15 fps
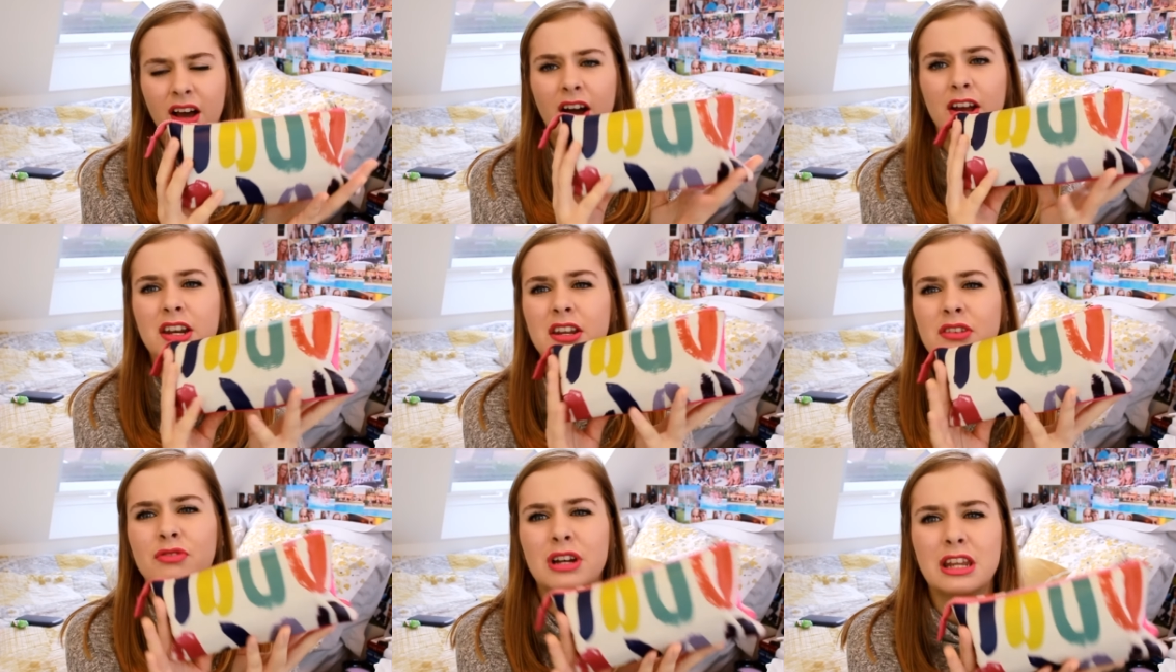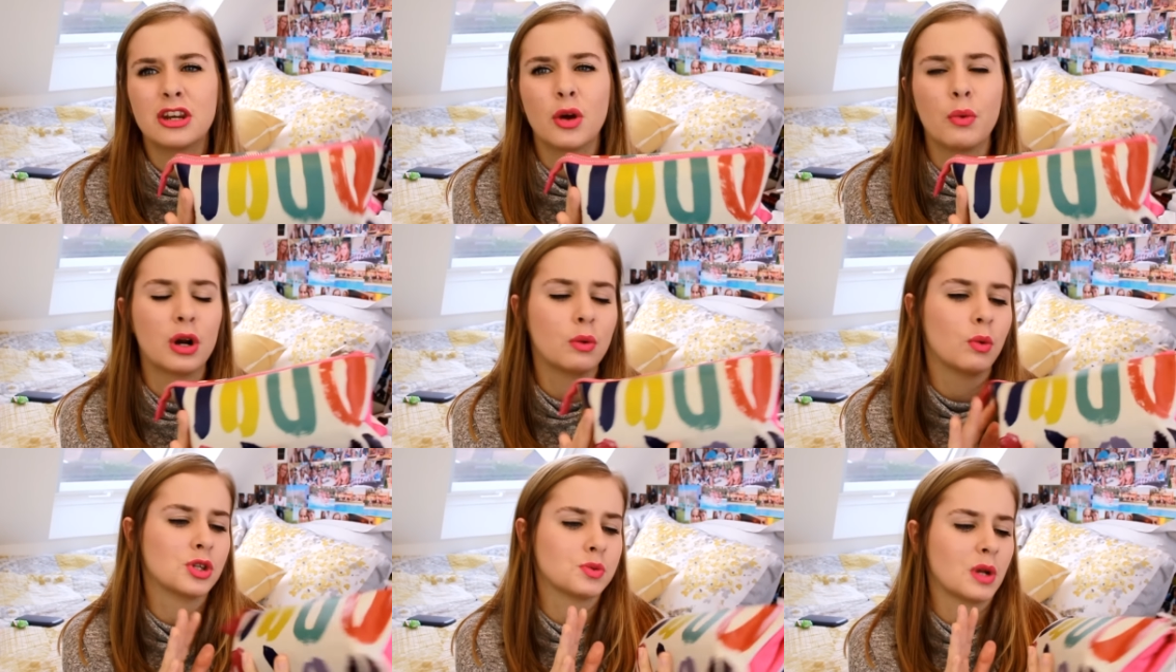I didn't really know what
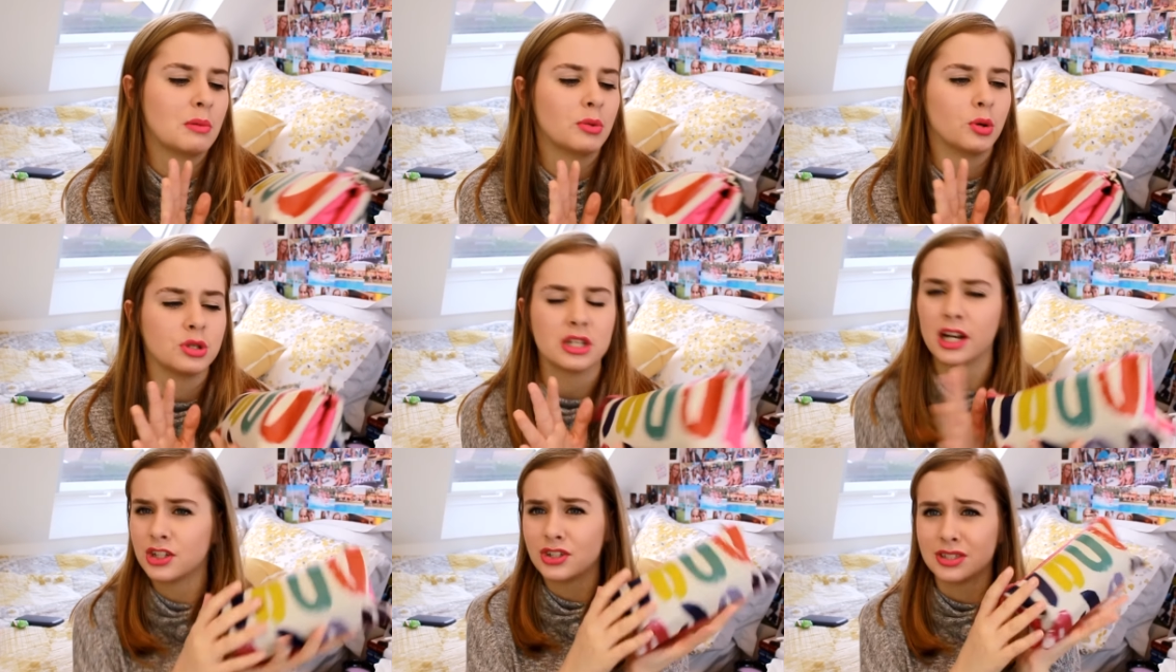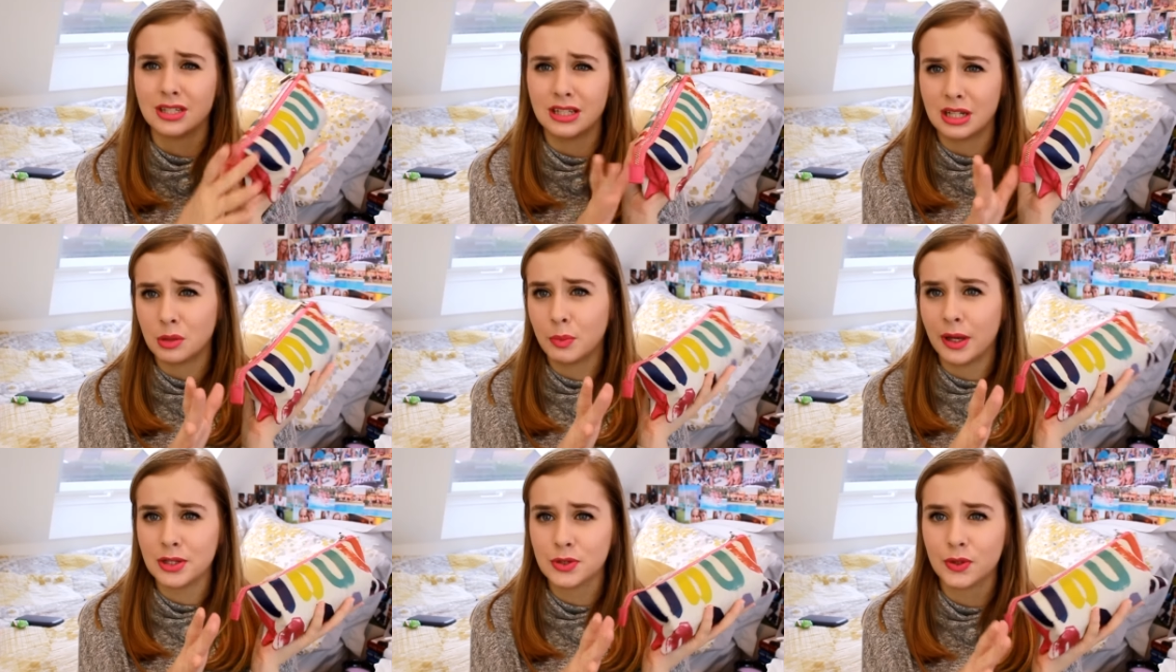it was when I bought it. I just needed
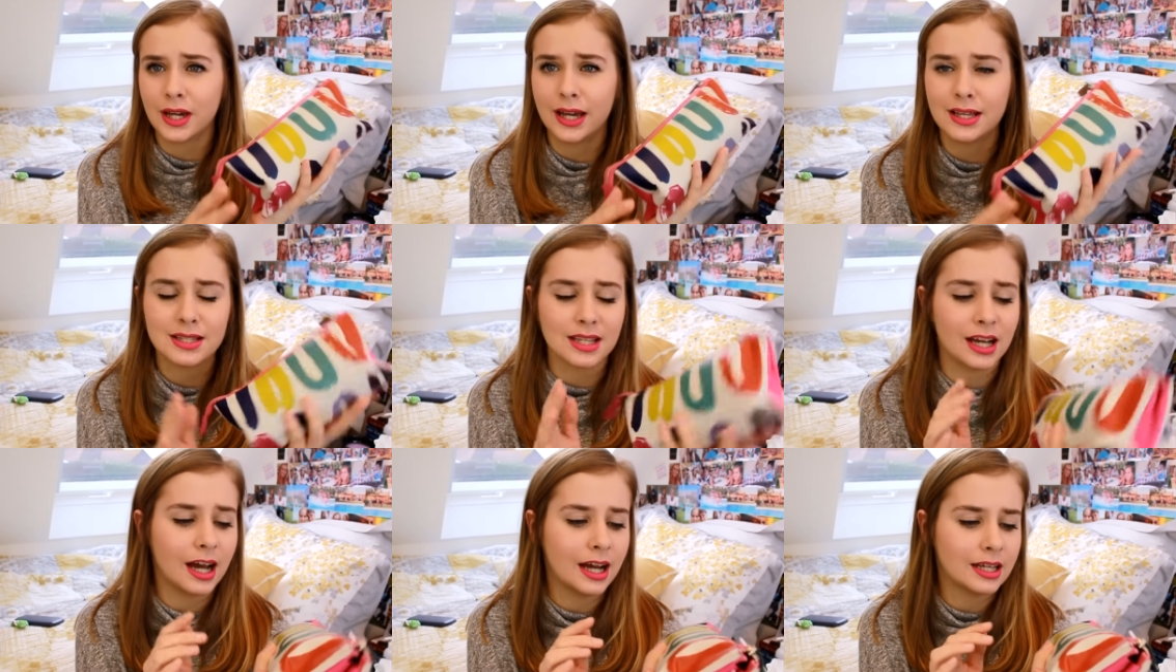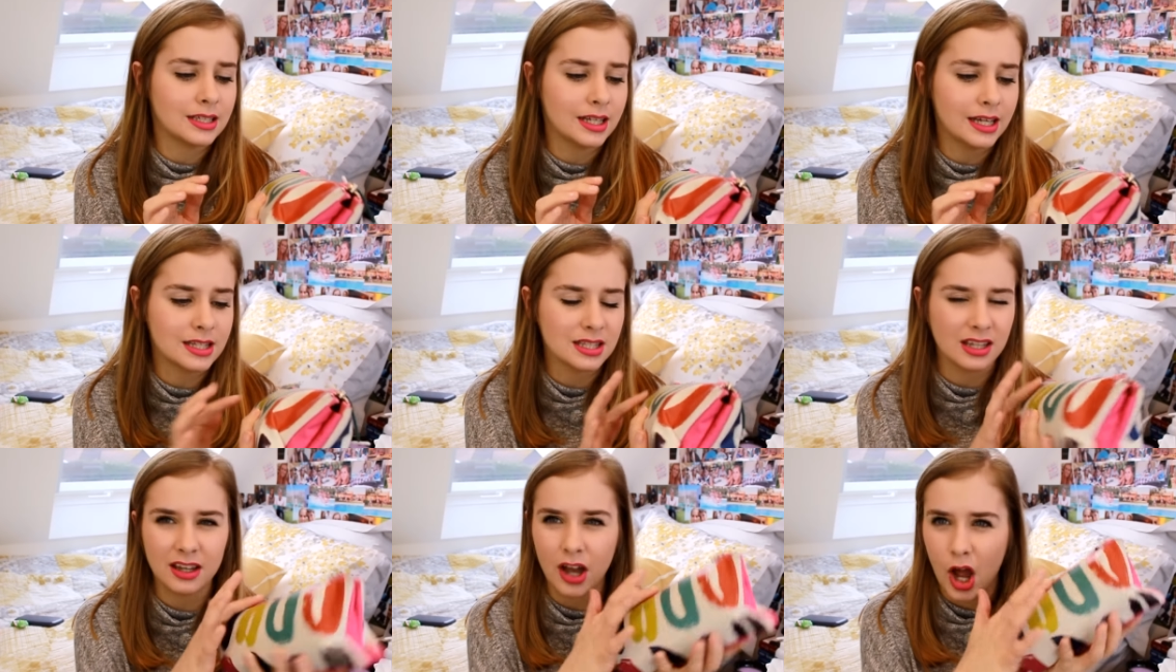a pencil case, and
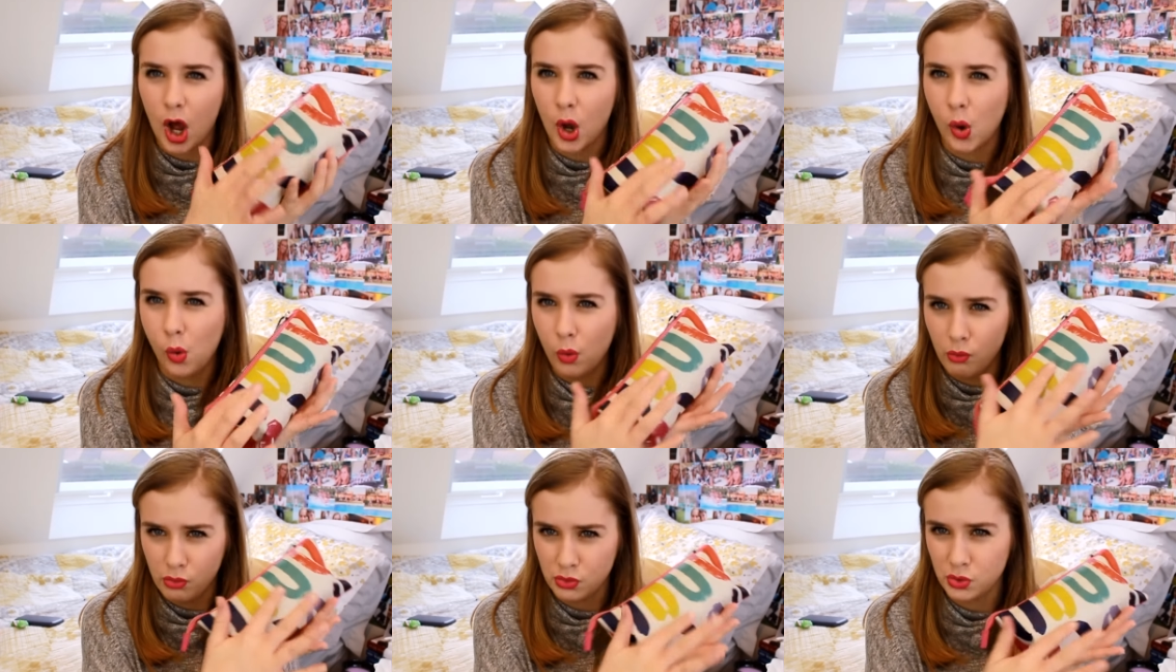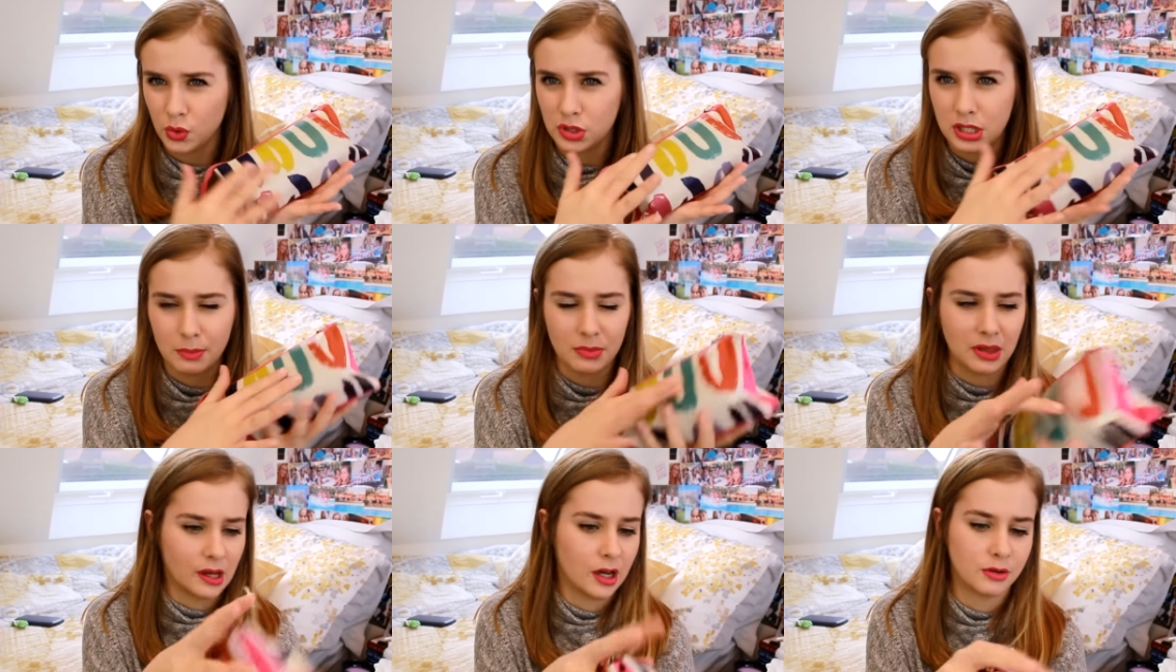it's like O's or
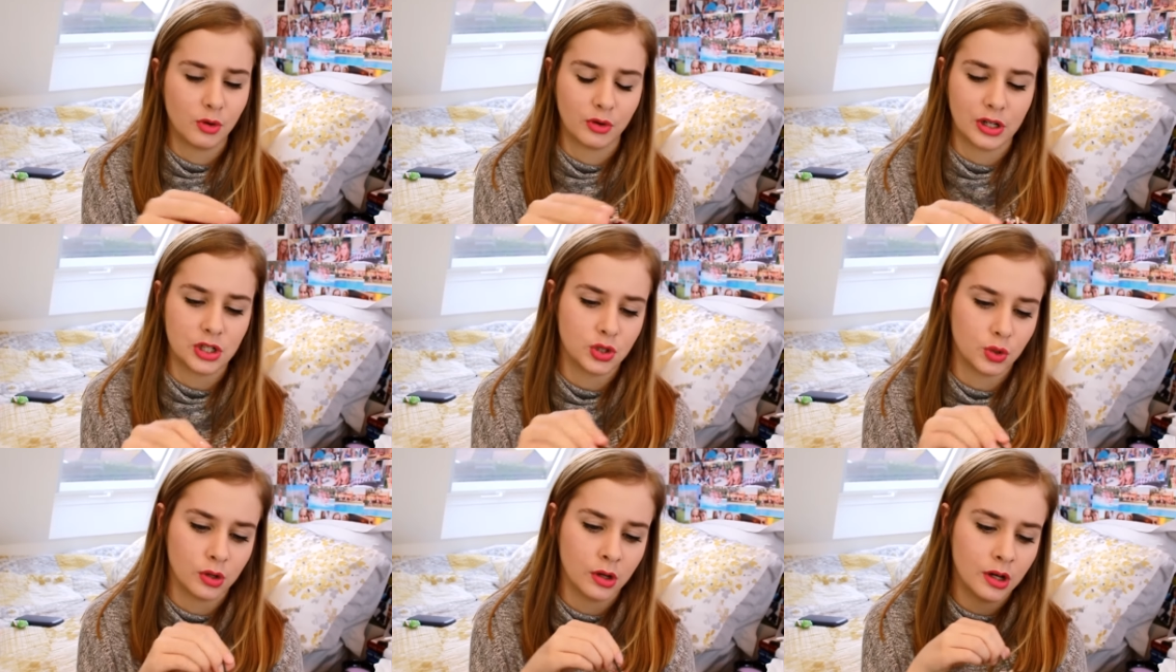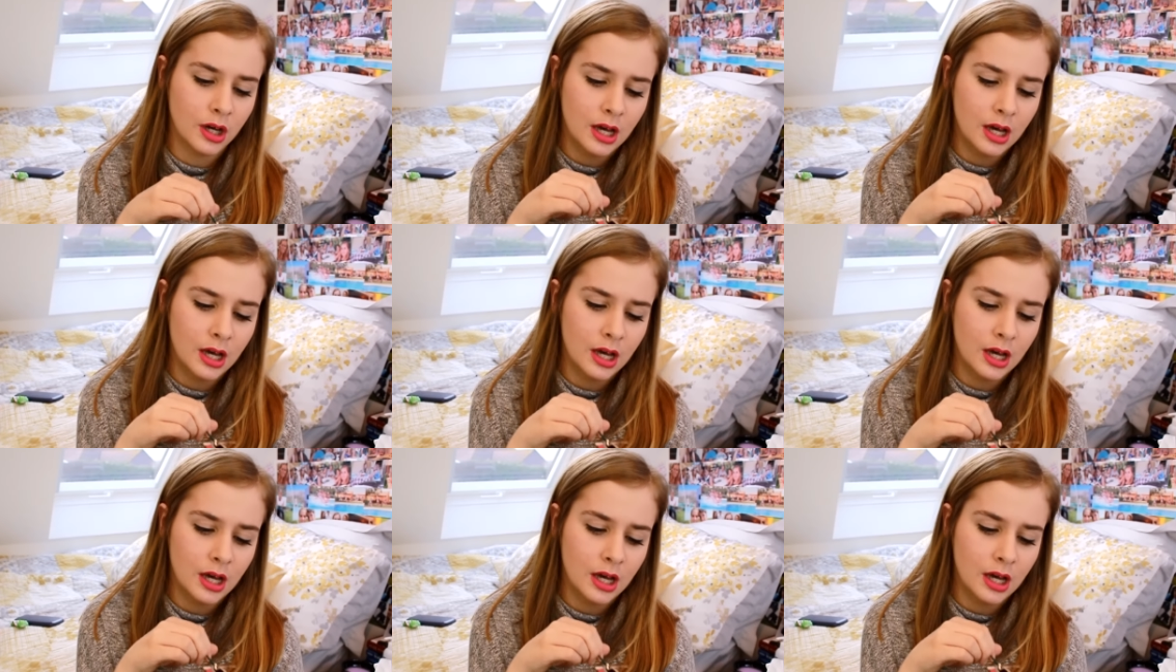something. I'm not really sure.